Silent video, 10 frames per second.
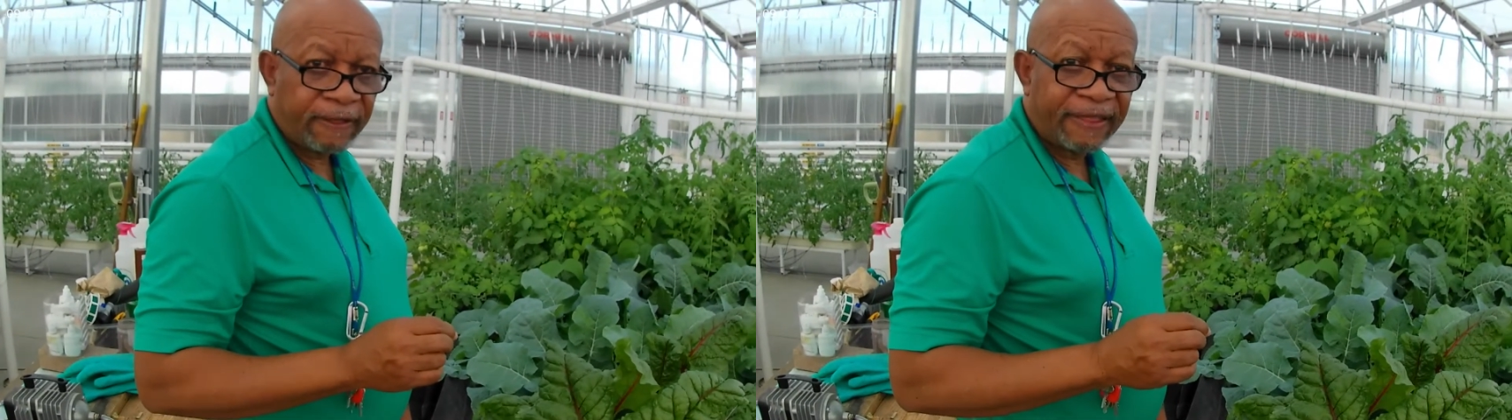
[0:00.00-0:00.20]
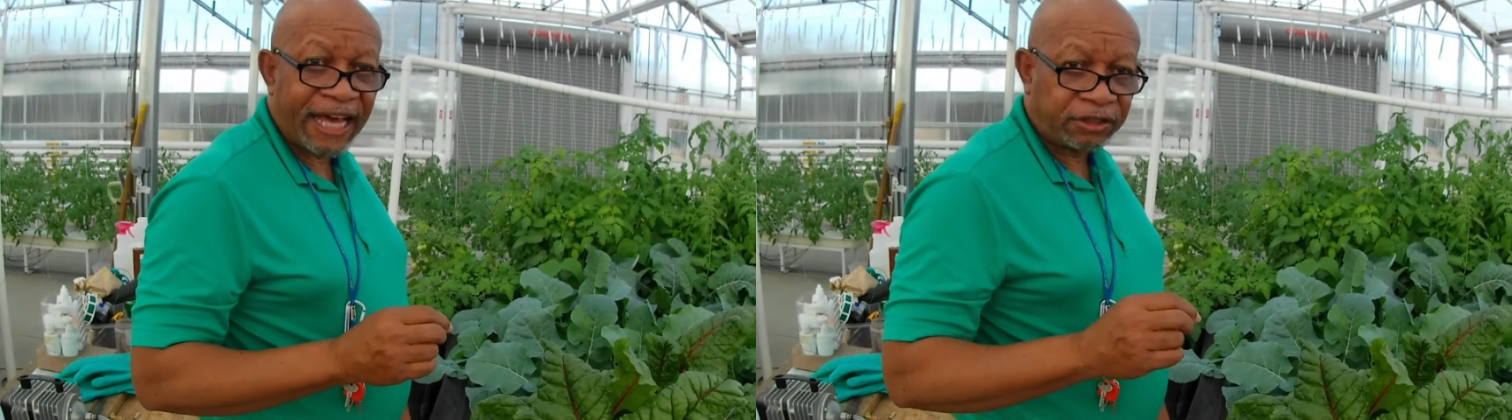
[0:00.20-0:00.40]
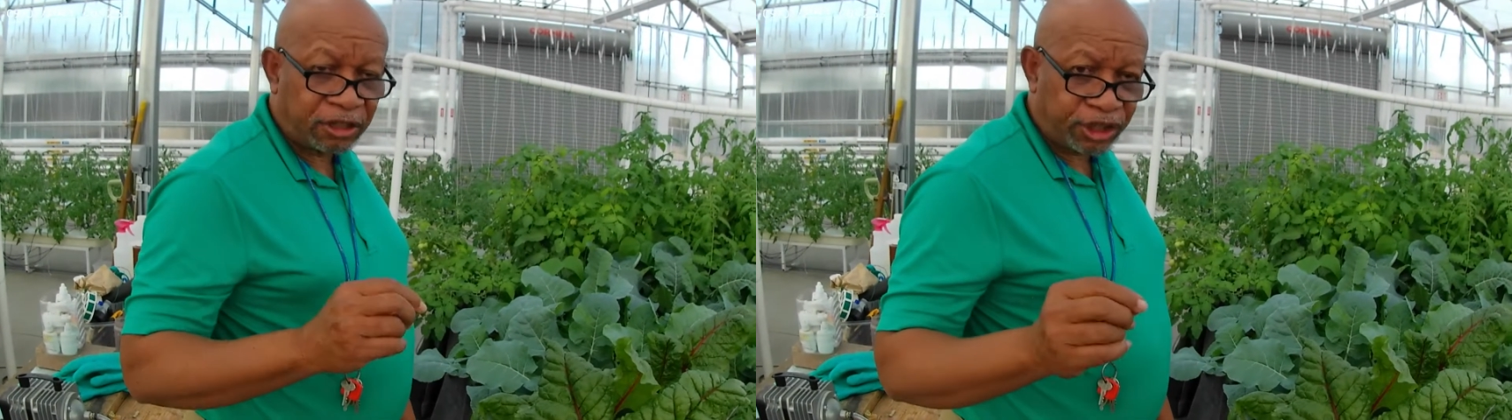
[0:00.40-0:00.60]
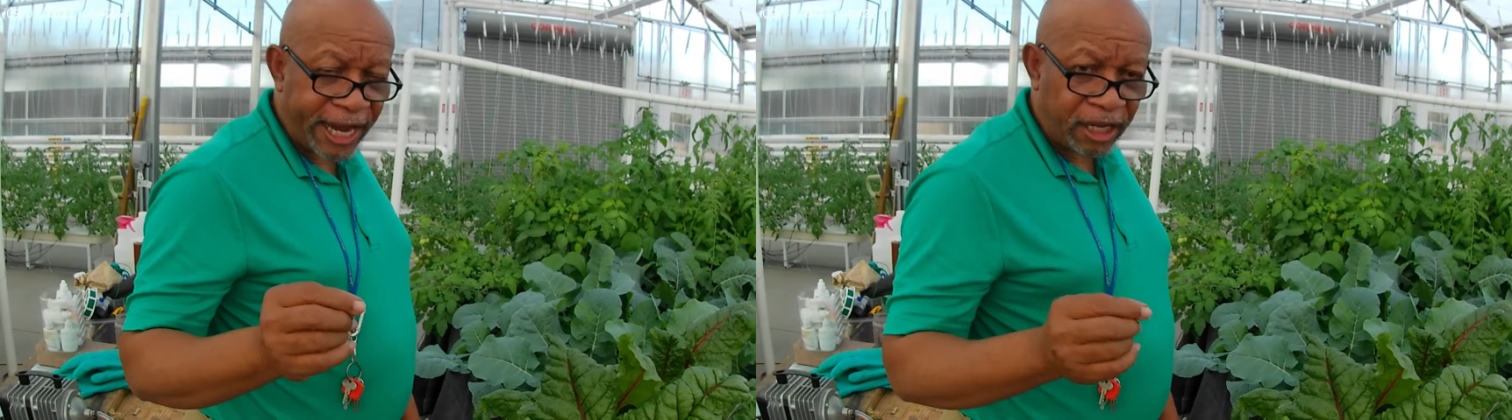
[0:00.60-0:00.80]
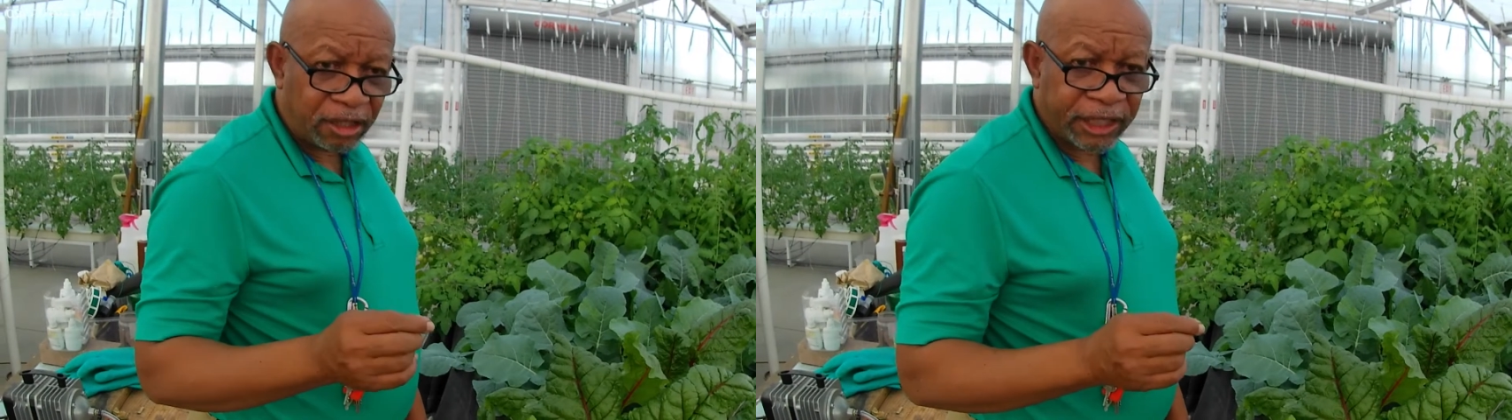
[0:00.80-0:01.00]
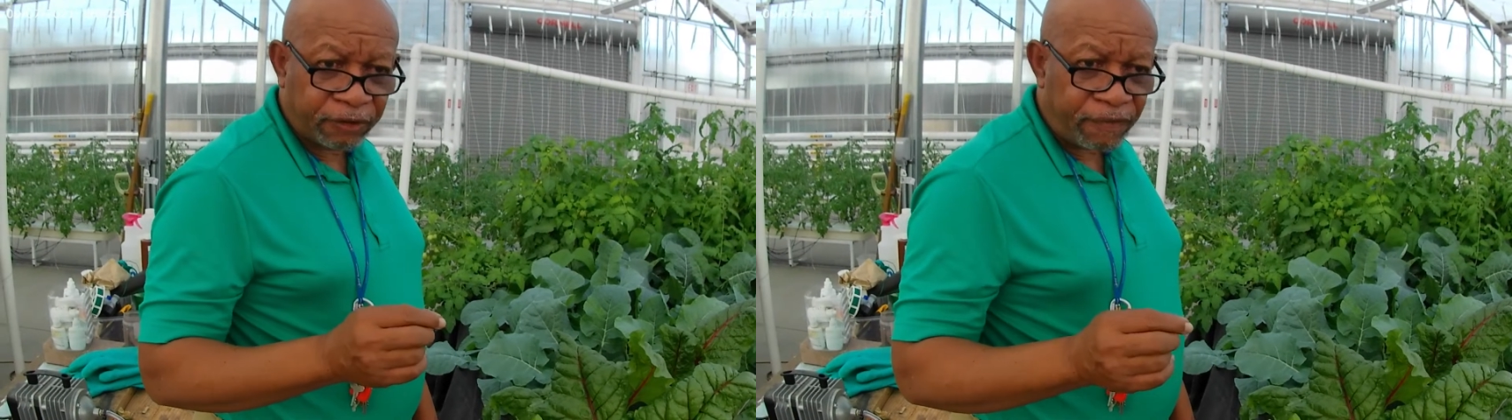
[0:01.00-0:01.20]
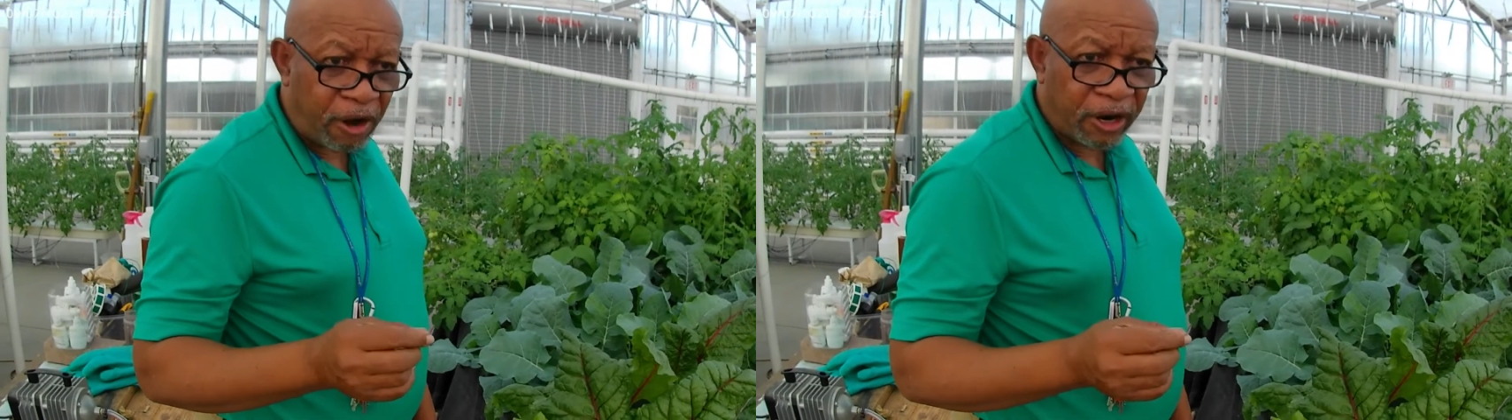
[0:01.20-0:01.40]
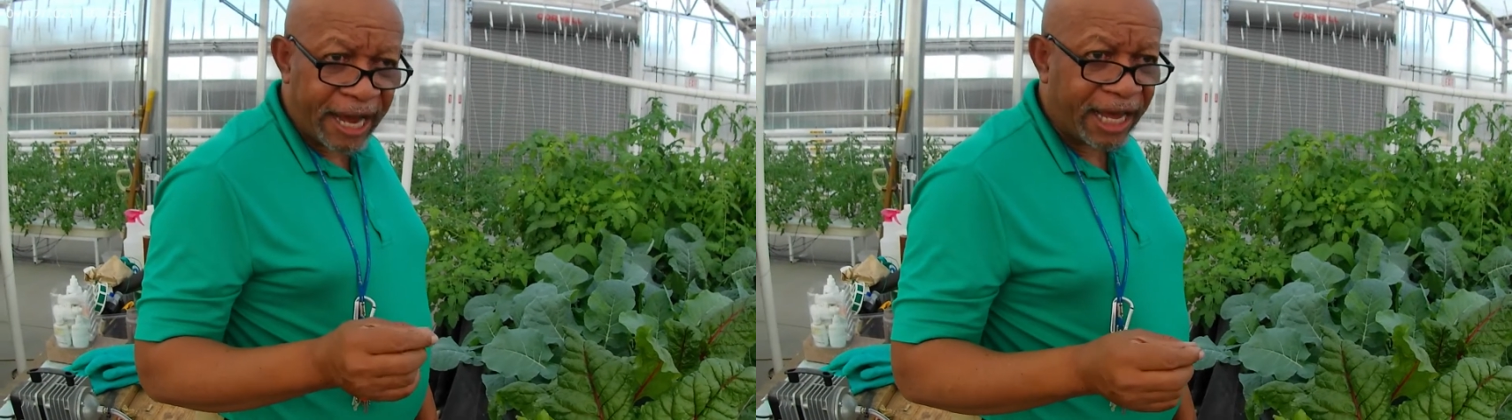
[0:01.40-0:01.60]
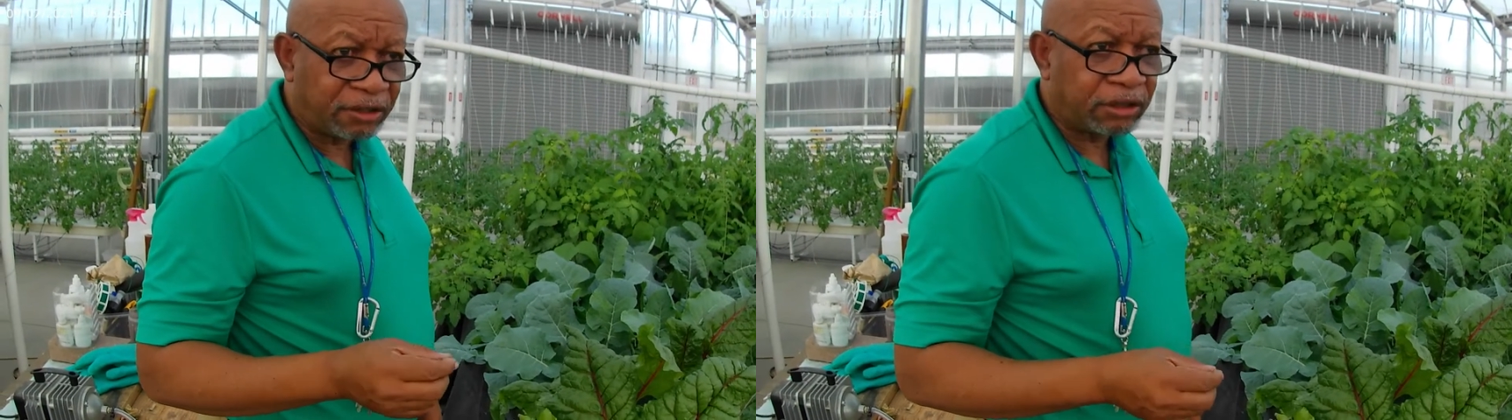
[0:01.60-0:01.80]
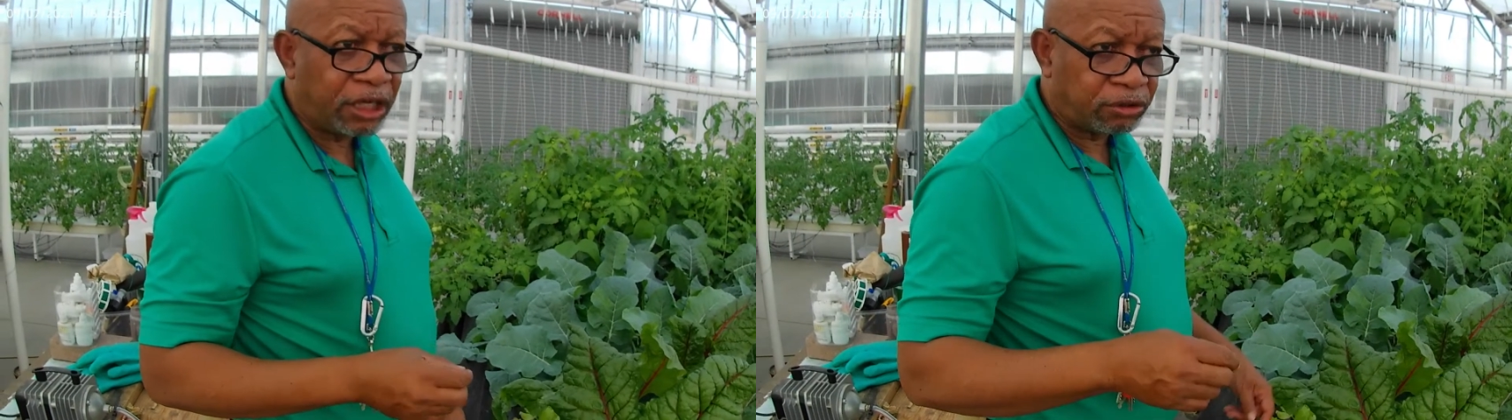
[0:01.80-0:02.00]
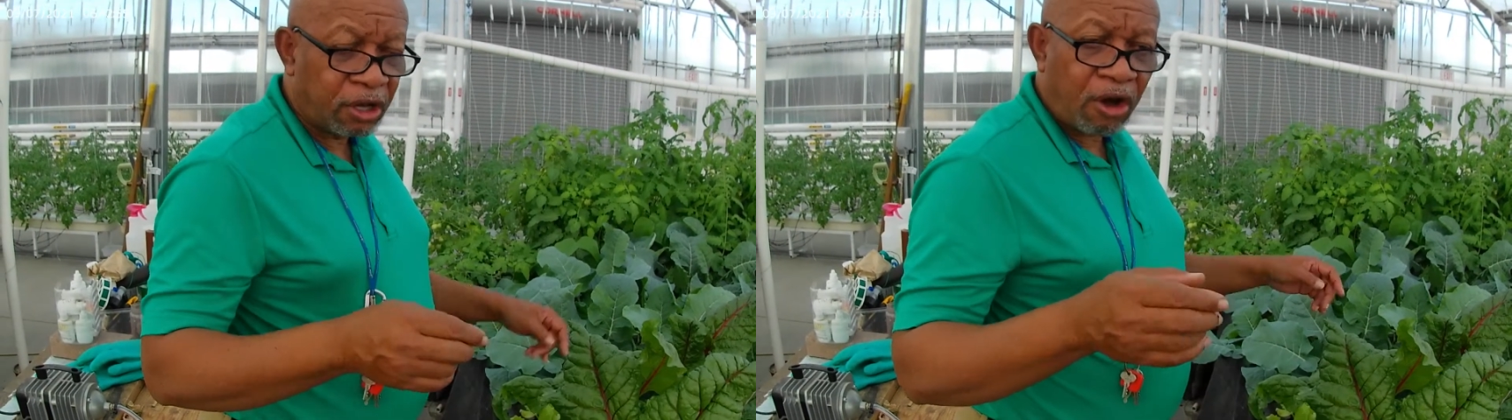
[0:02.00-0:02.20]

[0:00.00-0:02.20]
That's the challenge as far as these